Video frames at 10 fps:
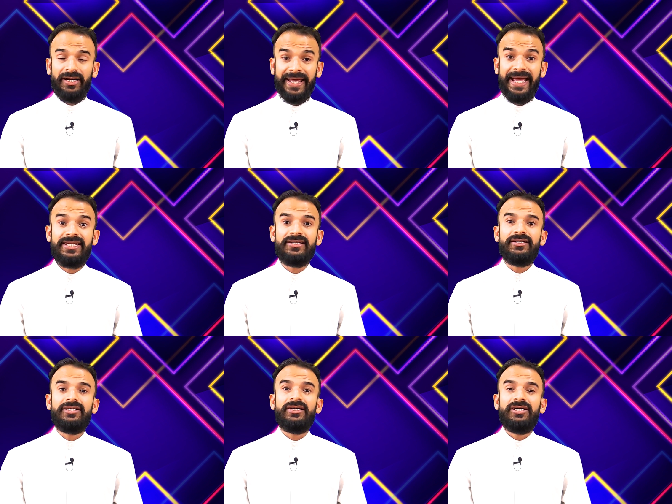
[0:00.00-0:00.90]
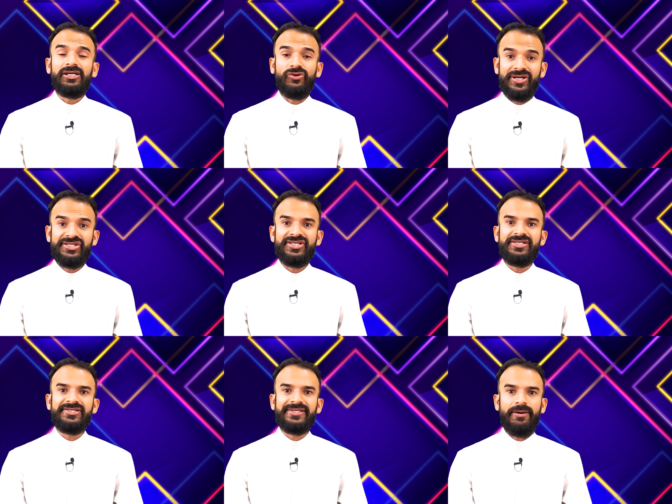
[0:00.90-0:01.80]
Again,
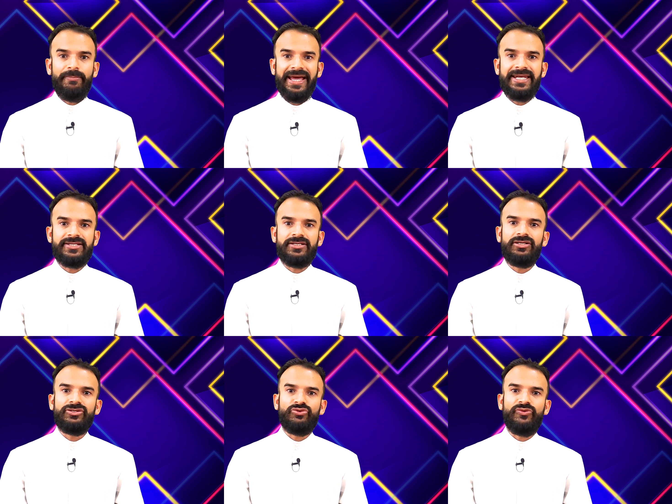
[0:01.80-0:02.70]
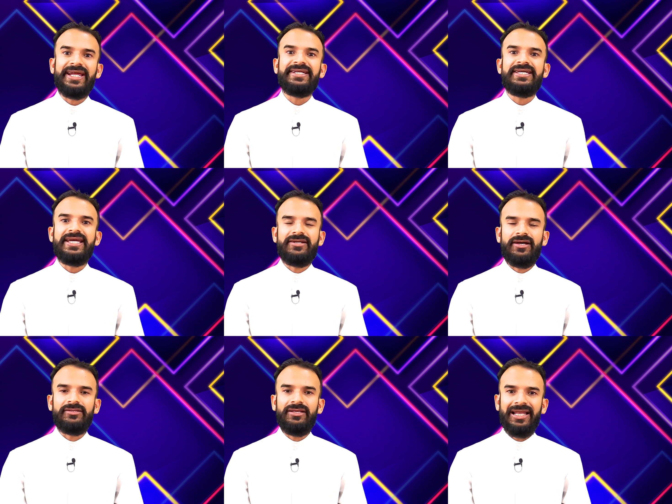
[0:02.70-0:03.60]
Christians are meant to radiate
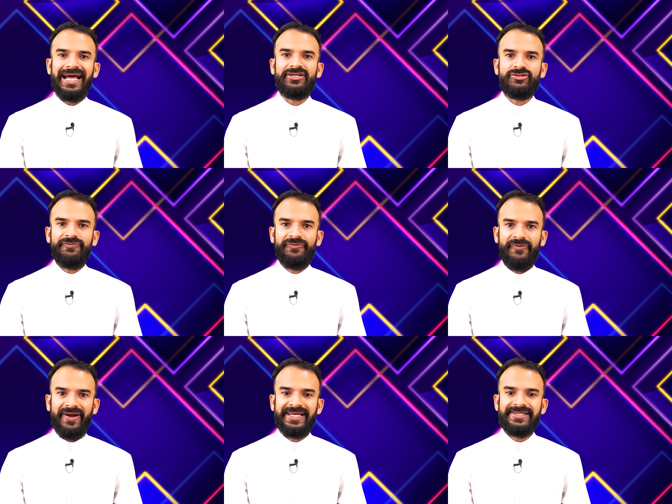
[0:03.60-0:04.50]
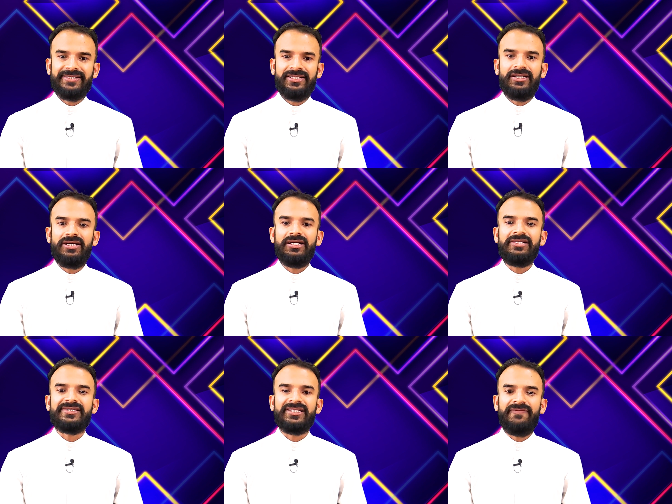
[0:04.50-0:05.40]
the light of Christ
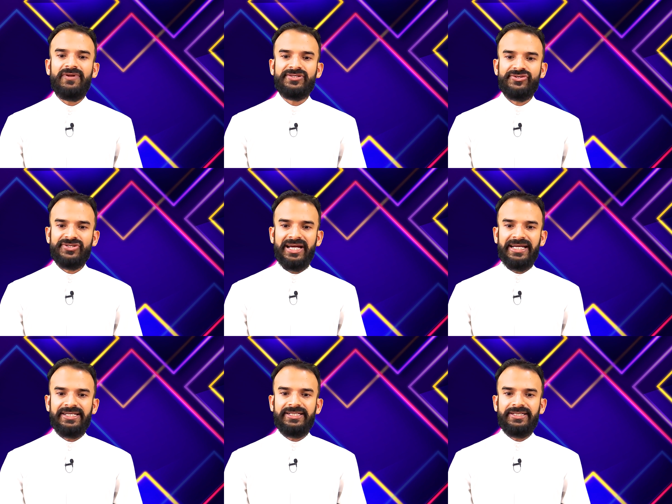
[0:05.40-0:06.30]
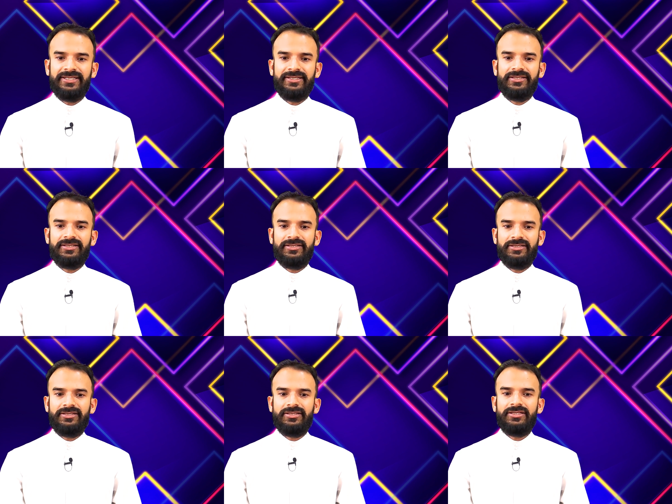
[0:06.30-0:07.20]
in civil society.
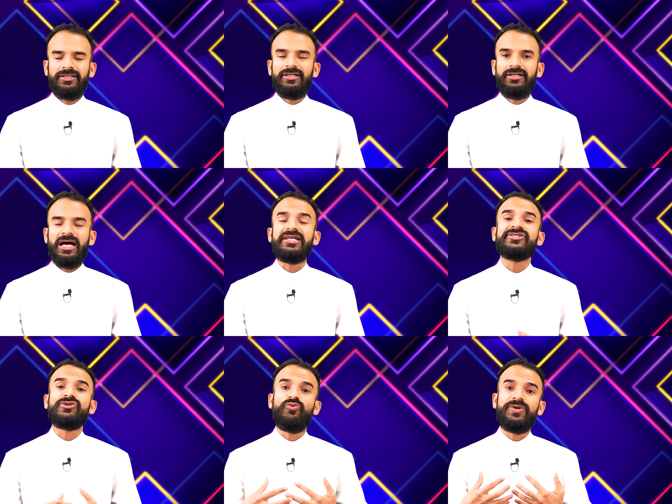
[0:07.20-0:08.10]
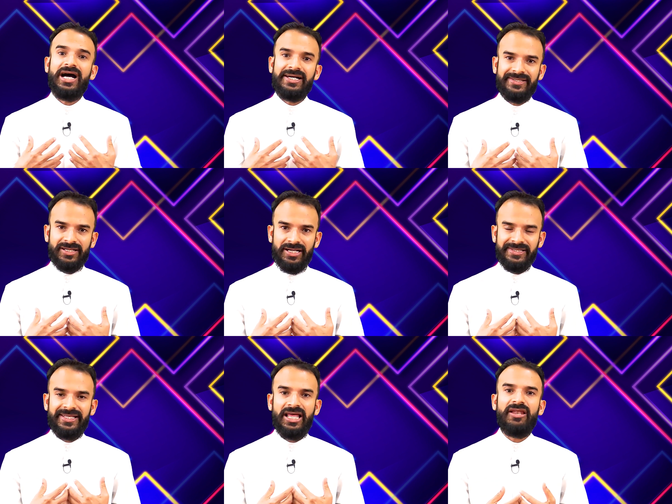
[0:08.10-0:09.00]
And so we ask
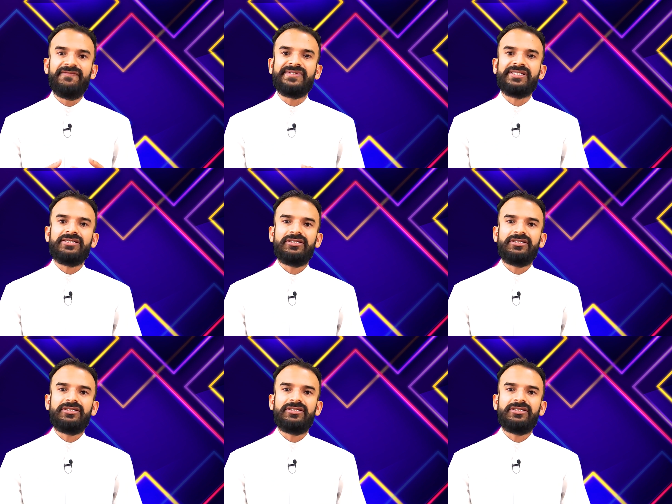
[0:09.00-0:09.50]
ourselves,